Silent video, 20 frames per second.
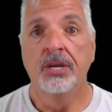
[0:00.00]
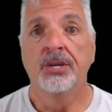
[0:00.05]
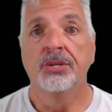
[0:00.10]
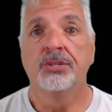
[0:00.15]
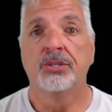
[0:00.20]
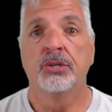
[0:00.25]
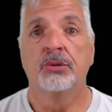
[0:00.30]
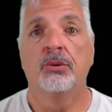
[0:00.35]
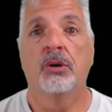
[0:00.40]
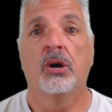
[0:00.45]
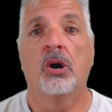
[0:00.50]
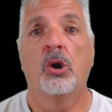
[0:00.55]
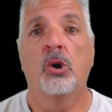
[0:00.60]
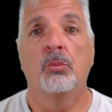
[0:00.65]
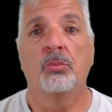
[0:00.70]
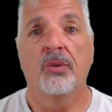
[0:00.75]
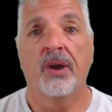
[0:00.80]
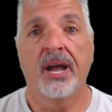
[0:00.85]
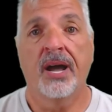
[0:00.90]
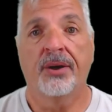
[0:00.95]
to a
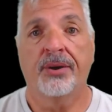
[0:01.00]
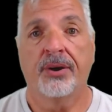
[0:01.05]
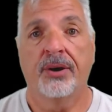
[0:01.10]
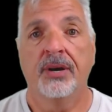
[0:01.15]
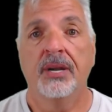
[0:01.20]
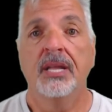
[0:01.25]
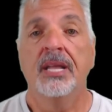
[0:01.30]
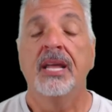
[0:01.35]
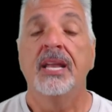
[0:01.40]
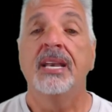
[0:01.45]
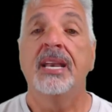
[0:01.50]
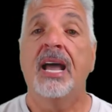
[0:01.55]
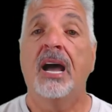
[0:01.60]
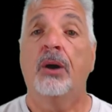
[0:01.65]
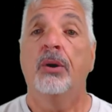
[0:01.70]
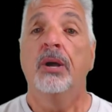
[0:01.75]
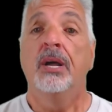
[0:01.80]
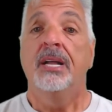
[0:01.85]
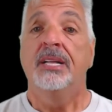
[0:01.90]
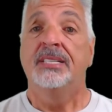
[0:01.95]
home router.
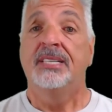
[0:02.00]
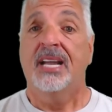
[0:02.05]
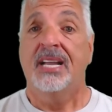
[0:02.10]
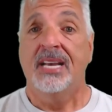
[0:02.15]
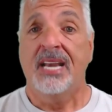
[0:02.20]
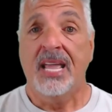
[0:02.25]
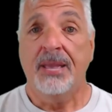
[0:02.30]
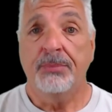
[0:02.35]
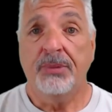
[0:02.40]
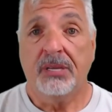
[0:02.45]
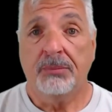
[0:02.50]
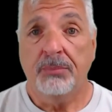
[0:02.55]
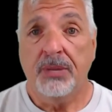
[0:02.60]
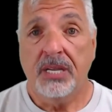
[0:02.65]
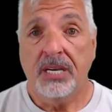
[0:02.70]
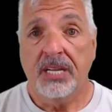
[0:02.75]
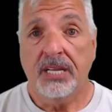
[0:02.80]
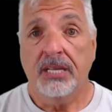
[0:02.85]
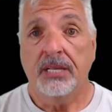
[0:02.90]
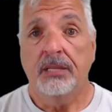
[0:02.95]
Now, dynamic
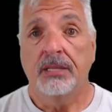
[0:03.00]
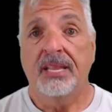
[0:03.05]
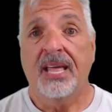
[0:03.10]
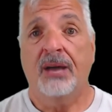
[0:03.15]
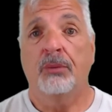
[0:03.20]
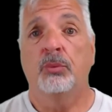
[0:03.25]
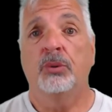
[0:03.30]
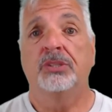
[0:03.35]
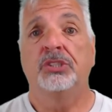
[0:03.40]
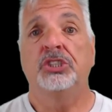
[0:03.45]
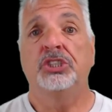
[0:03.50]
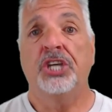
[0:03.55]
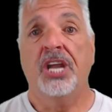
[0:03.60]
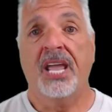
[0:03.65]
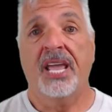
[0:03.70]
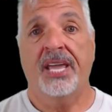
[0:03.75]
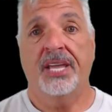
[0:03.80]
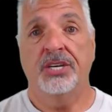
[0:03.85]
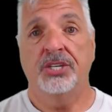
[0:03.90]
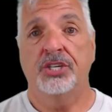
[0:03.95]
meaning that will
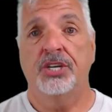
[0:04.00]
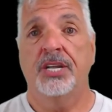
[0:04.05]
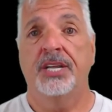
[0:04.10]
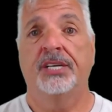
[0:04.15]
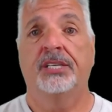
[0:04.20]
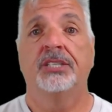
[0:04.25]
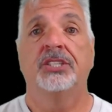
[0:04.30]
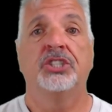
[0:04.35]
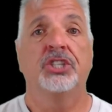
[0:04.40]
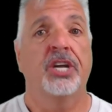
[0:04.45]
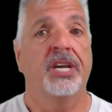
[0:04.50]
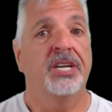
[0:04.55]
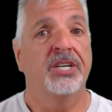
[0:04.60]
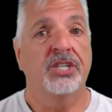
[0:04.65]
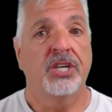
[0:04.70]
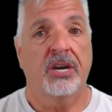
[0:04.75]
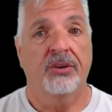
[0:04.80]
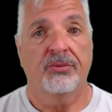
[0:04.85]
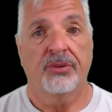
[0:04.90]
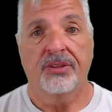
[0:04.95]
change. It could change
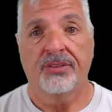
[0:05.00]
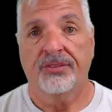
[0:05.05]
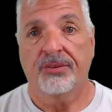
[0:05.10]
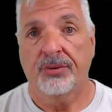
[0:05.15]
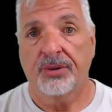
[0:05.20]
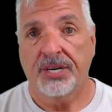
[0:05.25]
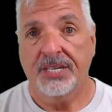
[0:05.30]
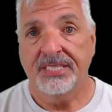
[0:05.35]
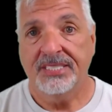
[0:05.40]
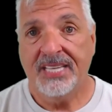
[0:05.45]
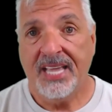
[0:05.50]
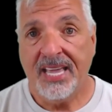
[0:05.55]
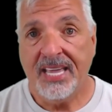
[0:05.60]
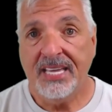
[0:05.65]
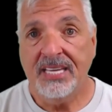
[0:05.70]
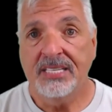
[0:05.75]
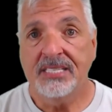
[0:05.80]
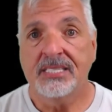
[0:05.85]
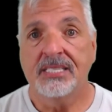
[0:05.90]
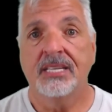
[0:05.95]
every 30
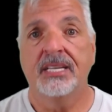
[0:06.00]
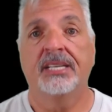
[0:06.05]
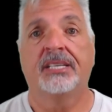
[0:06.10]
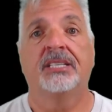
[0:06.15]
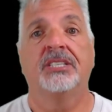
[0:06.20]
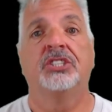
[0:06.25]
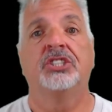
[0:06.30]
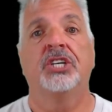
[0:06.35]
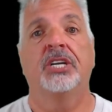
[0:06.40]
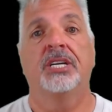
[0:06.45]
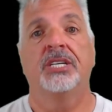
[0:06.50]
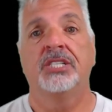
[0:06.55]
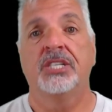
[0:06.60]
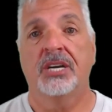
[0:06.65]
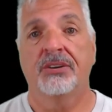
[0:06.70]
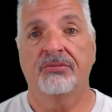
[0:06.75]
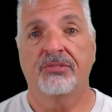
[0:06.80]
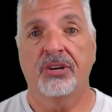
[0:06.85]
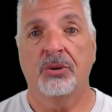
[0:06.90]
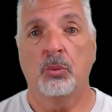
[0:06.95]
days, it could change
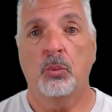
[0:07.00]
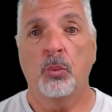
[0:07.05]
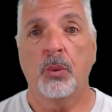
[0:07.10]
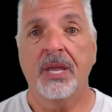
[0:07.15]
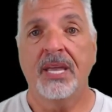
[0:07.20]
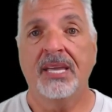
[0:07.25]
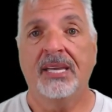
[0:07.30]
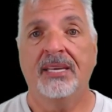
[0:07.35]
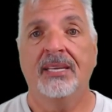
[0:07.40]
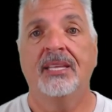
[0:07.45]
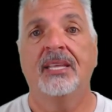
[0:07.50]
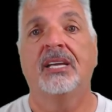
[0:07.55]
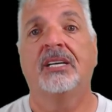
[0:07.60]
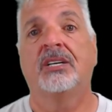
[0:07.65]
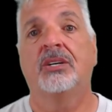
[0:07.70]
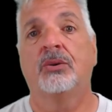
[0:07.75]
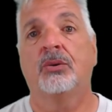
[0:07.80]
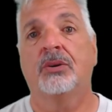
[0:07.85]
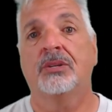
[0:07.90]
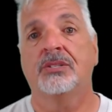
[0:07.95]
every week, it
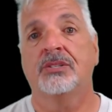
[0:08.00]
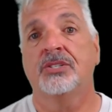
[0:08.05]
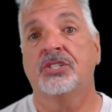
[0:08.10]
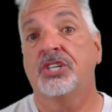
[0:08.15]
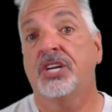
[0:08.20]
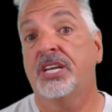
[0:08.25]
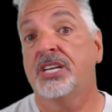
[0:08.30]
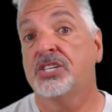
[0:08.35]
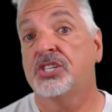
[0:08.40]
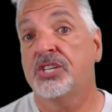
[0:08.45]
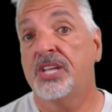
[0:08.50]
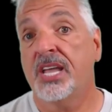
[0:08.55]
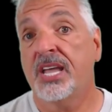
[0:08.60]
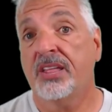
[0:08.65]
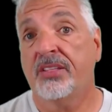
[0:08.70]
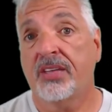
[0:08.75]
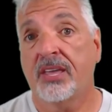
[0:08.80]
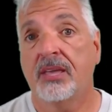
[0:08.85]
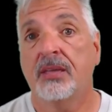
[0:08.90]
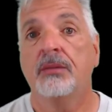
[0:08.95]
could also change
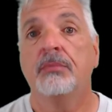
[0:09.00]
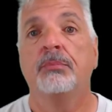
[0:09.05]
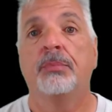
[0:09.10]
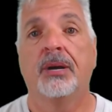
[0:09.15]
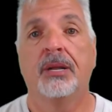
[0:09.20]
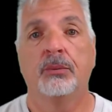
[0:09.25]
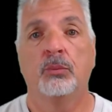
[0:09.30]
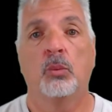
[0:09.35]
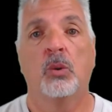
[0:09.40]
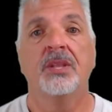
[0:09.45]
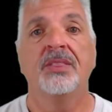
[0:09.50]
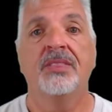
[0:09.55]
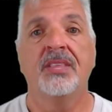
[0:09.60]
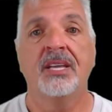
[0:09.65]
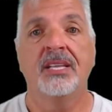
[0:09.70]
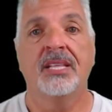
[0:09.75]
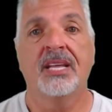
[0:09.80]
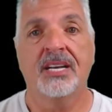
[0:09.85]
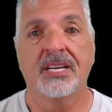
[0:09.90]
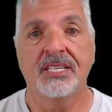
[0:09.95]
daily, but one
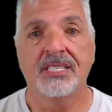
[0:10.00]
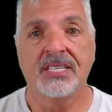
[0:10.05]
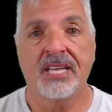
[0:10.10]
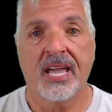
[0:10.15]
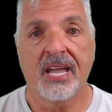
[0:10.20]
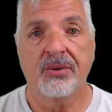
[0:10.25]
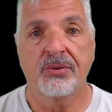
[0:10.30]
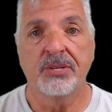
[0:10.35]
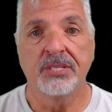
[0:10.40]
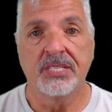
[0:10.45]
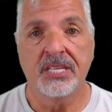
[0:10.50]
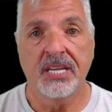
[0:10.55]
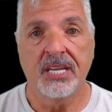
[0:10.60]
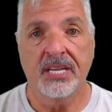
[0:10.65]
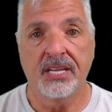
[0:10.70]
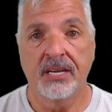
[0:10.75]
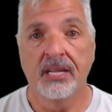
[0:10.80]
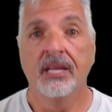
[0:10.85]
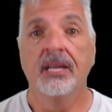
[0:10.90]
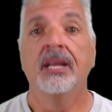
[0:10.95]
thing that is
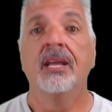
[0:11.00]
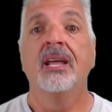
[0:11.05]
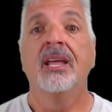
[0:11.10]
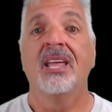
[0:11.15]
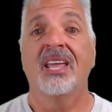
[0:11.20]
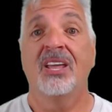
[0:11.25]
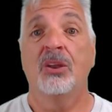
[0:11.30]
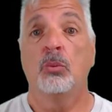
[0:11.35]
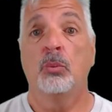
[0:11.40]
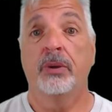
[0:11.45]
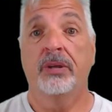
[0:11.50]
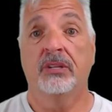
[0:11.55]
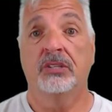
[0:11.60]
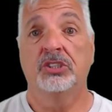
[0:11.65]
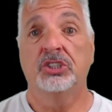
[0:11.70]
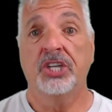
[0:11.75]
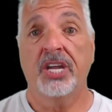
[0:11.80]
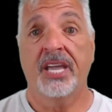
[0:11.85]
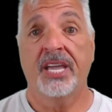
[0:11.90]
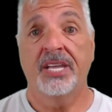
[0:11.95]
guaranteed, it will
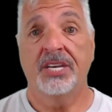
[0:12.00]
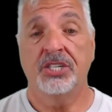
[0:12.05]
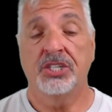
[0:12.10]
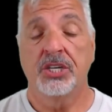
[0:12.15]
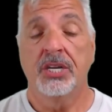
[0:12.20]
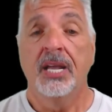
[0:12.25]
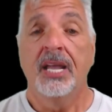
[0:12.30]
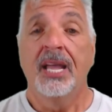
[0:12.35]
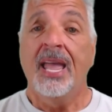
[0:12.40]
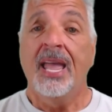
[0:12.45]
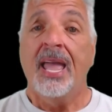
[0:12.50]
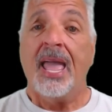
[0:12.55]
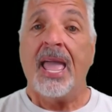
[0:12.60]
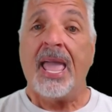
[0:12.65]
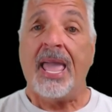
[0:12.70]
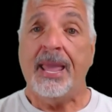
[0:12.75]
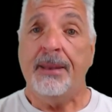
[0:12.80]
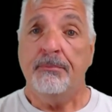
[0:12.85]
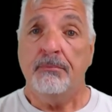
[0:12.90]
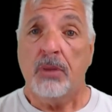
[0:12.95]
change.
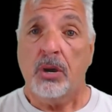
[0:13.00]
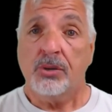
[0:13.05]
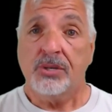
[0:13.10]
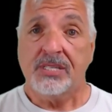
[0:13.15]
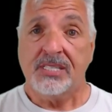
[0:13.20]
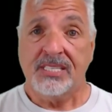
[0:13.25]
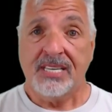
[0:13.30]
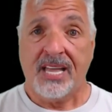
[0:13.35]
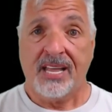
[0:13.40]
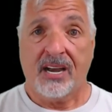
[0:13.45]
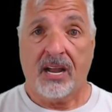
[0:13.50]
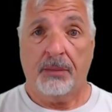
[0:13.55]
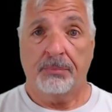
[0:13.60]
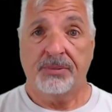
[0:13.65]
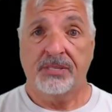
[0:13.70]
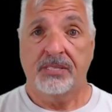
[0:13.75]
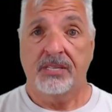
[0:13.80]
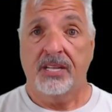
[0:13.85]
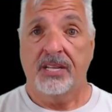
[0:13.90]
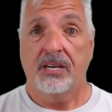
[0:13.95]
In most
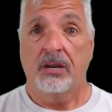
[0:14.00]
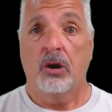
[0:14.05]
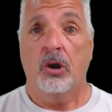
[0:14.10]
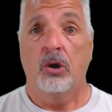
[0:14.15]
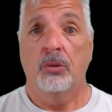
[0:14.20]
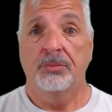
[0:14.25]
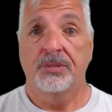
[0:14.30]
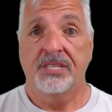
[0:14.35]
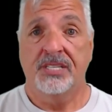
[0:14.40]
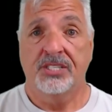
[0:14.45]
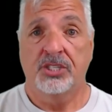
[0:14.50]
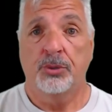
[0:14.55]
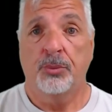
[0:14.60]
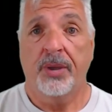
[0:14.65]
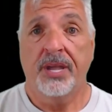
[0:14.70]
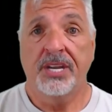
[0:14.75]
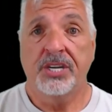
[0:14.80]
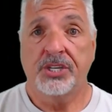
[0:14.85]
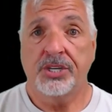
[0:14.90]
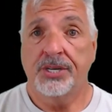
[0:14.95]
setups in a home
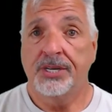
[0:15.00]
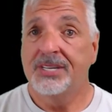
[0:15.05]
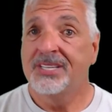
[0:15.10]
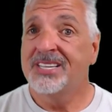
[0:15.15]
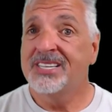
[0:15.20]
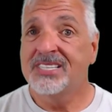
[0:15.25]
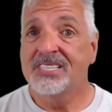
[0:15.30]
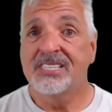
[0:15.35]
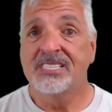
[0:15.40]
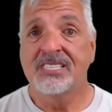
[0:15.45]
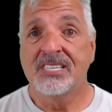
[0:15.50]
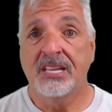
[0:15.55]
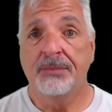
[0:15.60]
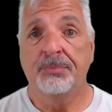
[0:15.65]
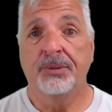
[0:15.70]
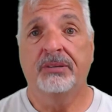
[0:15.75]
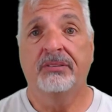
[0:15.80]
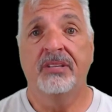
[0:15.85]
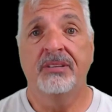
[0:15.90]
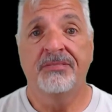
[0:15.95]
situation, this is
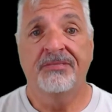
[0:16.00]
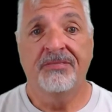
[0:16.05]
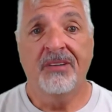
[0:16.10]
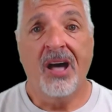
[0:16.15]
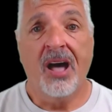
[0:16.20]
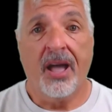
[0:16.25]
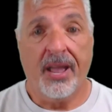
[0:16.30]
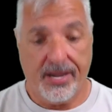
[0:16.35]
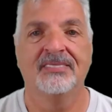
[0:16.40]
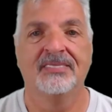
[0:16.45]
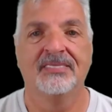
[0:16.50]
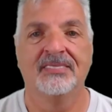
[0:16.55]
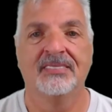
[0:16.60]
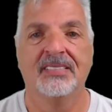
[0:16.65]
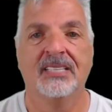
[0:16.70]
typically fine.